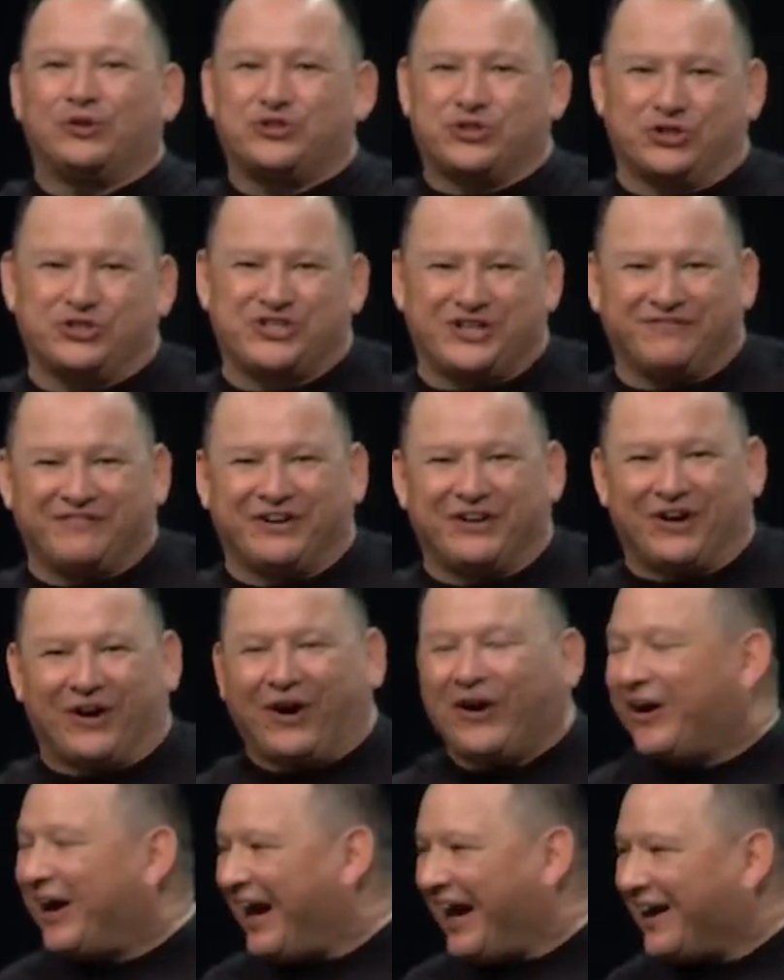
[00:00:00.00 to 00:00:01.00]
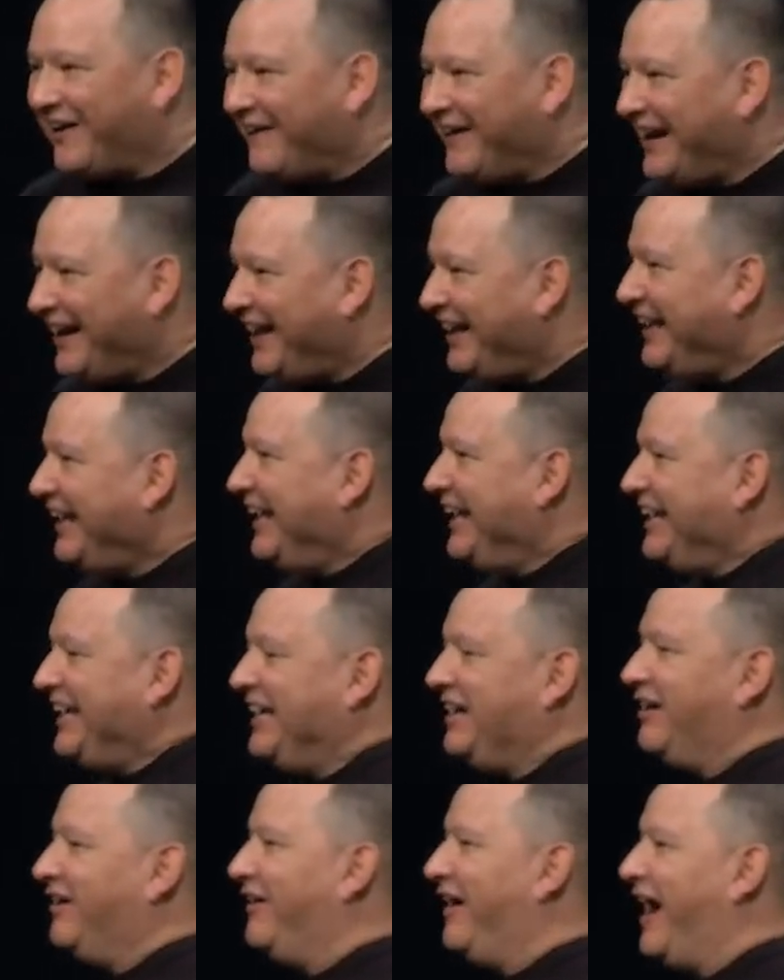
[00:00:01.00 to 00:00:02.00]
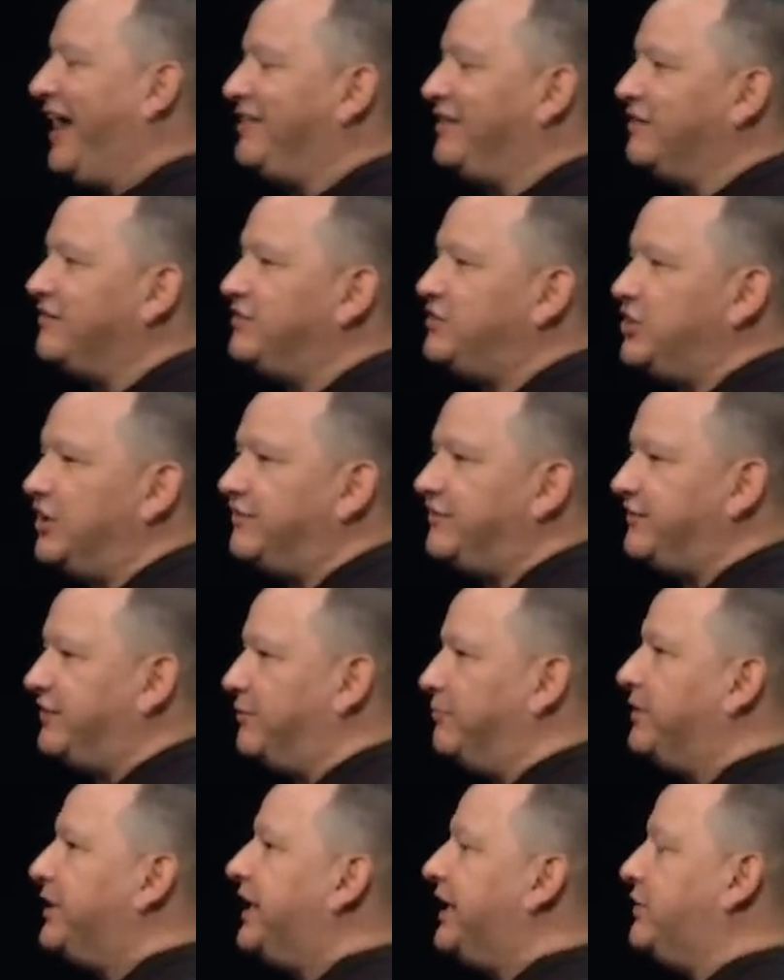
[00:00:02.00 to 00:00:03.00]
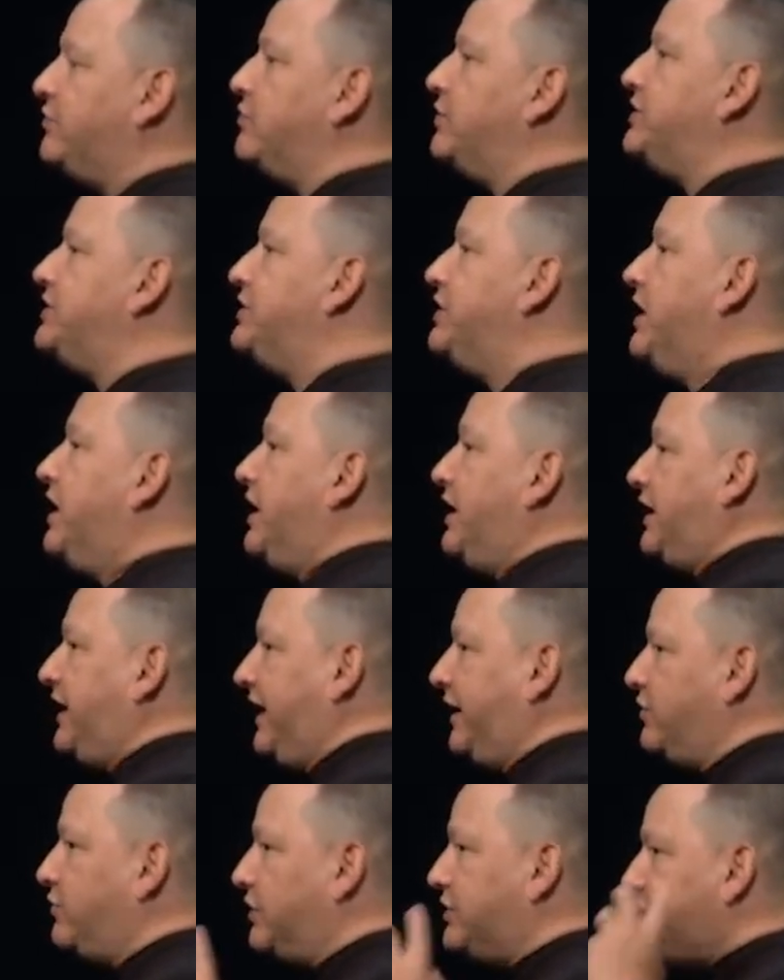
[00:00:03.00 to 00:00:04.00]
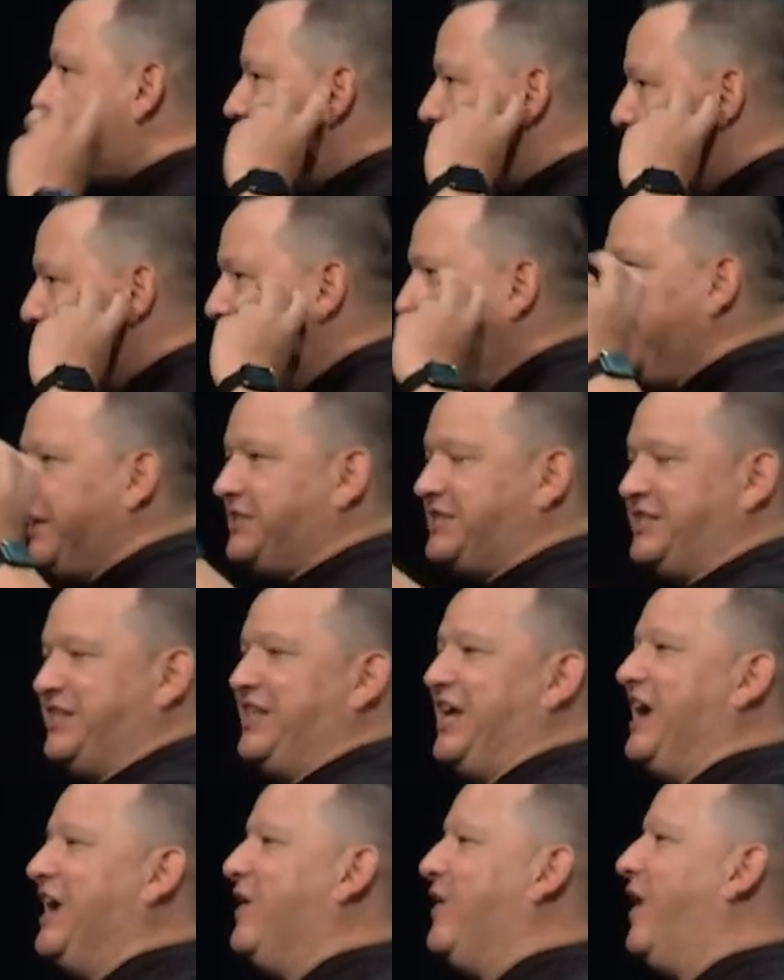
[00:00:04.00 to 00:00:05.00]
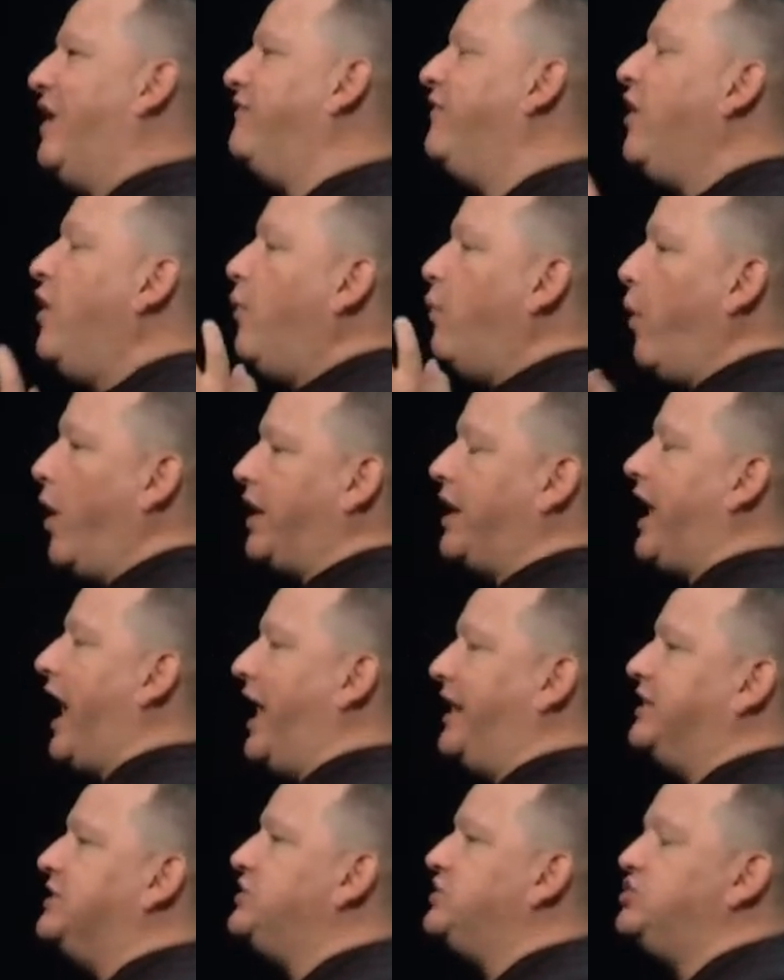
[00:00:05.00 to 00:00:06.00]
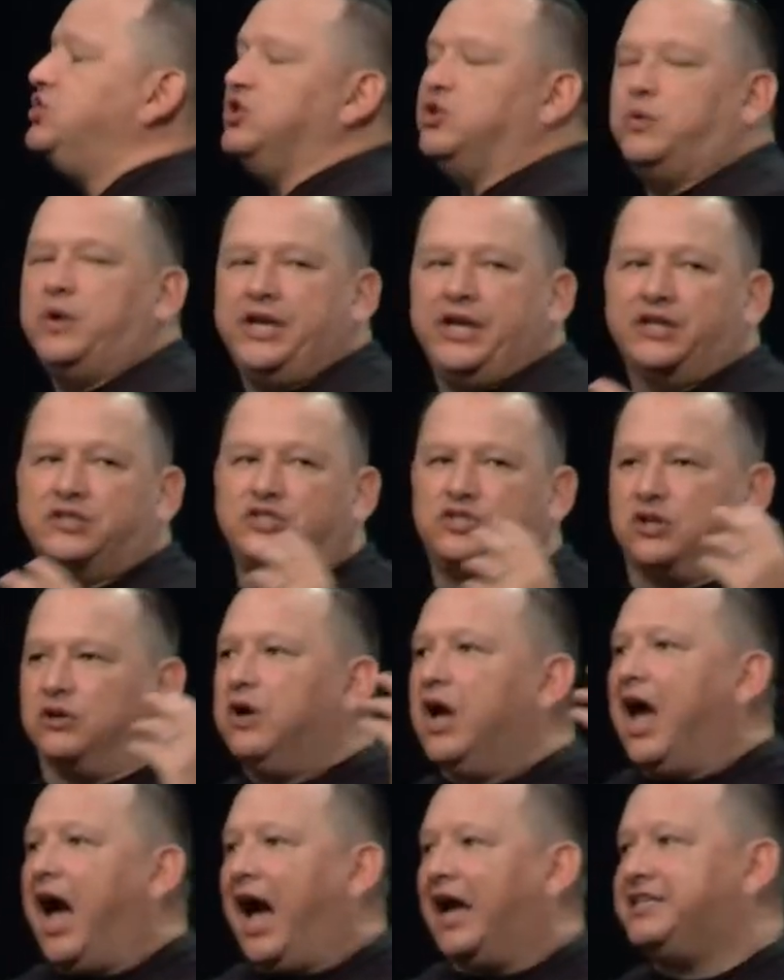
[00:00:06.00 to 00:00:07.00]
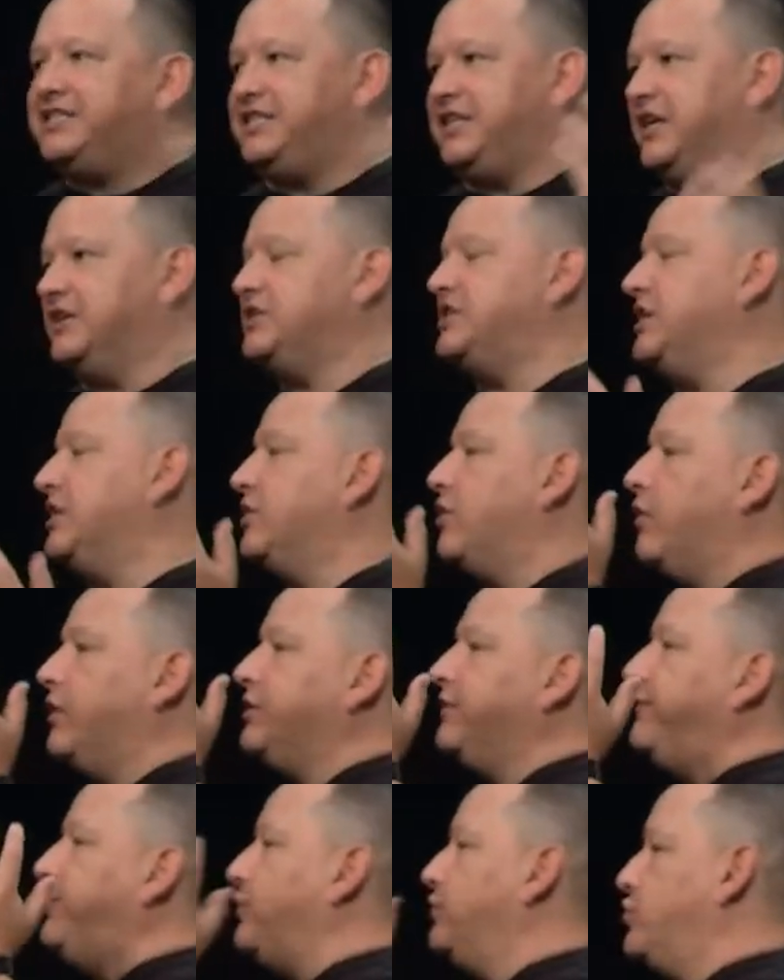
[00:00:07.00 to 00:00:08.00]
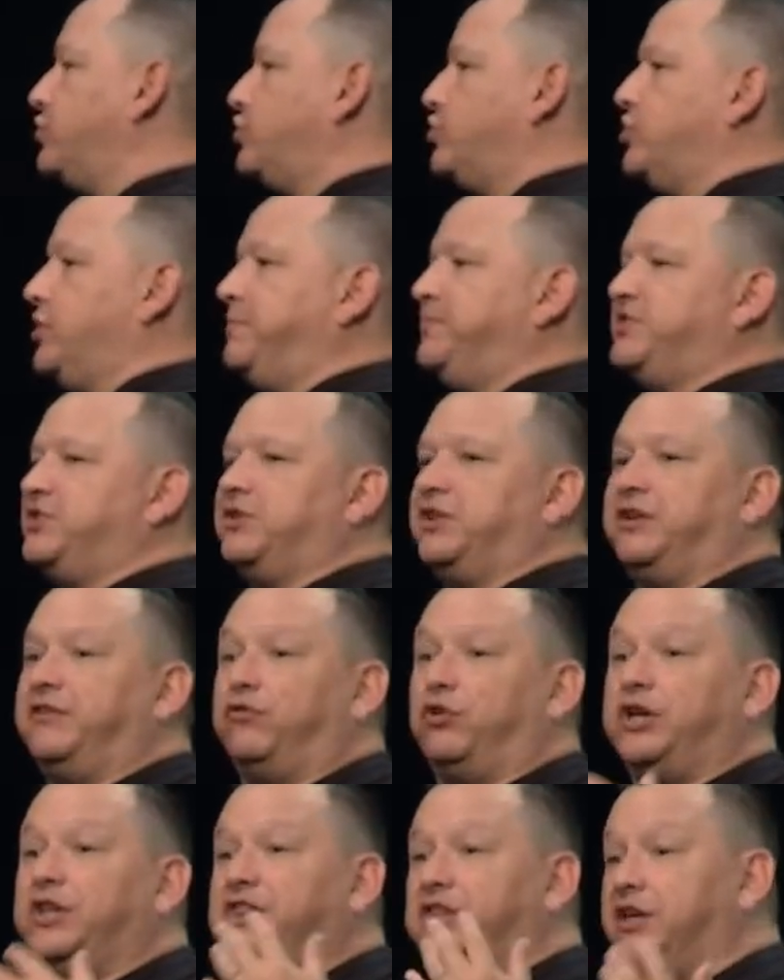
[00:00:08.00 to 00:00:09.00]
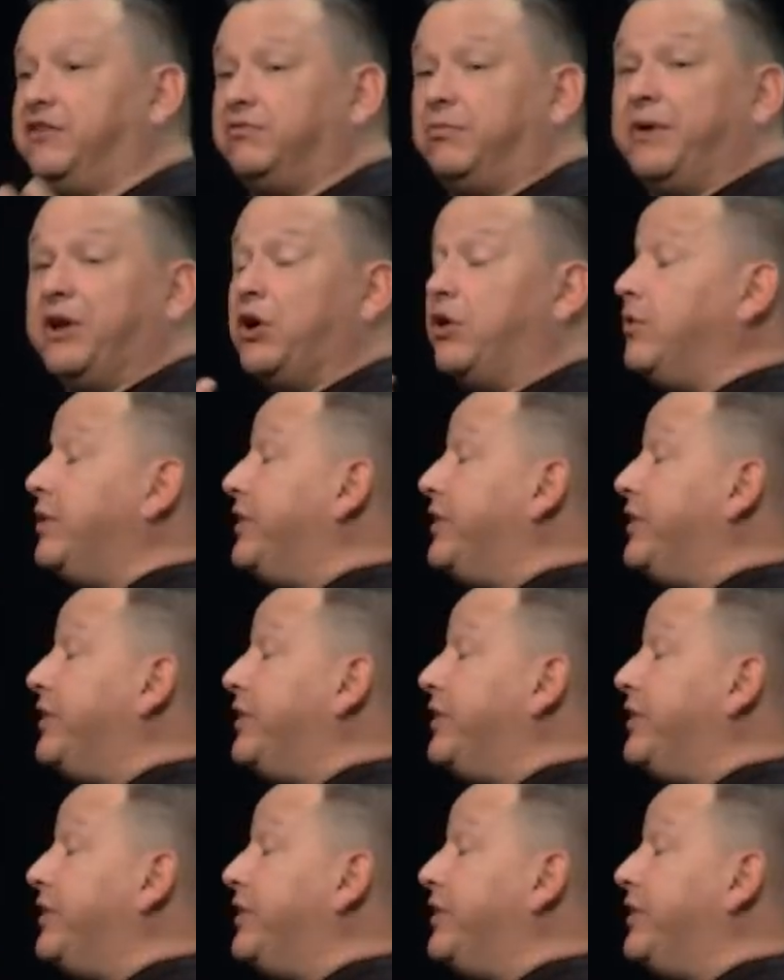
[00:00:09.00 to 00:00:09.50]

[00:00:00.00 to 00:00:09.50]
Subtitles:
church, even in our area here. And there's just some kindred spirits there of what God is doing. And so I see us in going to future trips, delivering things. We may go